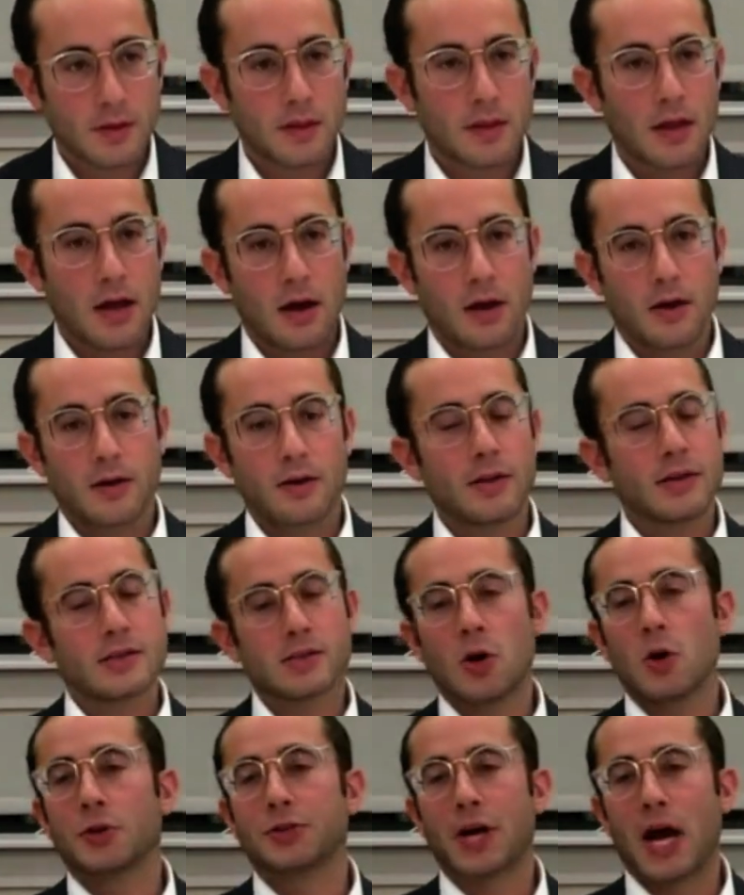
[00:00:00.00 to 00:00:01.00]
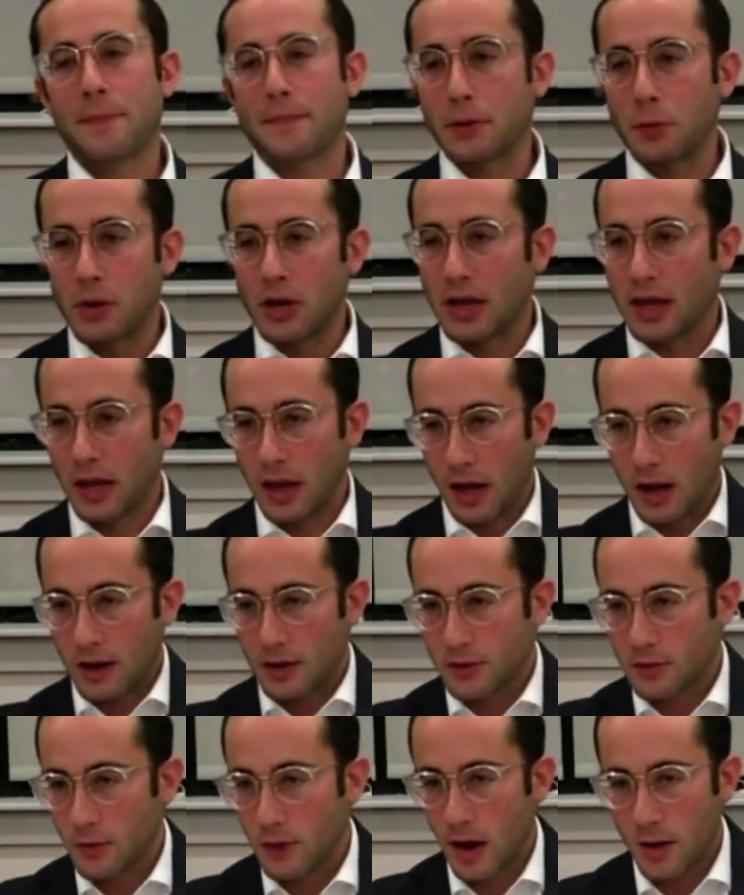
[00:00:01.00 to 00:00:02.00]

now, it's a whole topic we could get into.